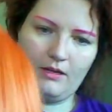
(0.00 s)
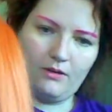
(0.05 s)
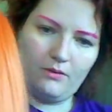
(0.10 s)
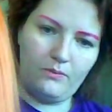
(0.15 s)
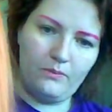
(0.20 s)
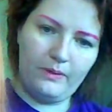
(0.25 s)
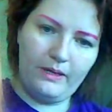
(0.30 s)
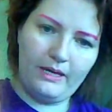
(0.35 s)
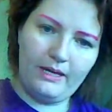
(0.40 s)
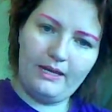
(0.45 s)

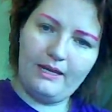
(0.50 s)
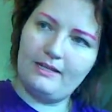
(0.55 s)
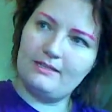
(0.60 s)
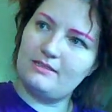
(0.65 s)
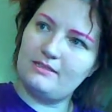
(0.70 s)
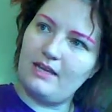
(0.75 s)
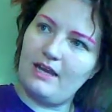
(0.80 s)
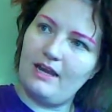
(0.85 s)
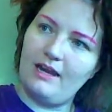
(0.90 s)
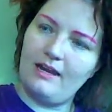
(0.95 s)
your wig
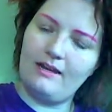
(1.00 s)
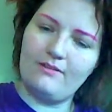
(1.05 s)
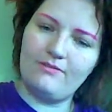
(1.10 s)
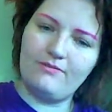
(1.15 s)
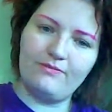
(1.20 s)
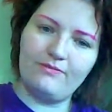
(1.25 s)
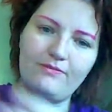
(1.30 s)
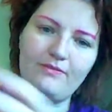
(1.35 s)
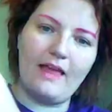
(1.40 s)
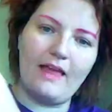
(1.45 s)
gets kind of
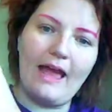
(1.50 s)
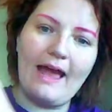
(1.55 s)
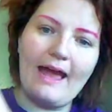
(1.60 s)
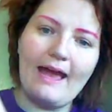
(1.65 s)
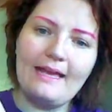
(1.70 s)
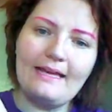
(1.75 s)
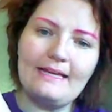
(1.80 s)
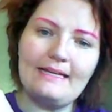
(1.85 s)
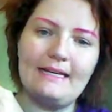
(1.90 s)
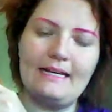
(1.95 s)

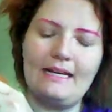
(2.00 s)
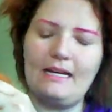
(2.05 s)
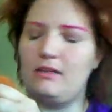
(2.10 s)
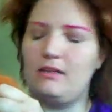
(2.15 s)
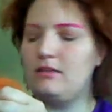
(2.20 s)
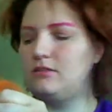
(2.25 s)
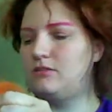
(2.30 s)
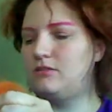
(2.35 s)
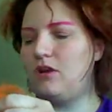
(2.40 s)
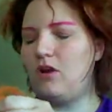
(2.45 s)
flat
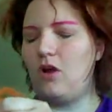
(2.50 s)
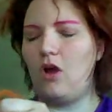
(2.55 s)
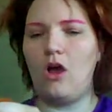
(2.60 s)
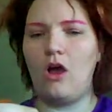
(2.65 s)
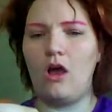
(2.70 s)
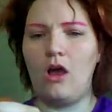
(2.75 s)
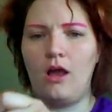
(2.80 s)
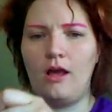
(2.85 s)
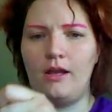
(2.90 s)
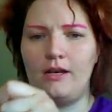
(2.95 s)
and this
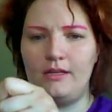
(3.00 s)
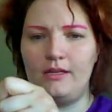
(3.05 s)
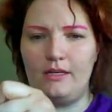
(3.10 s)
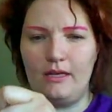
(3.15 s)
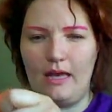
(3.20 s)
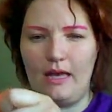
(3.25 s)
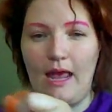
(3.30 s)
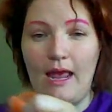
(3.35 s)
odd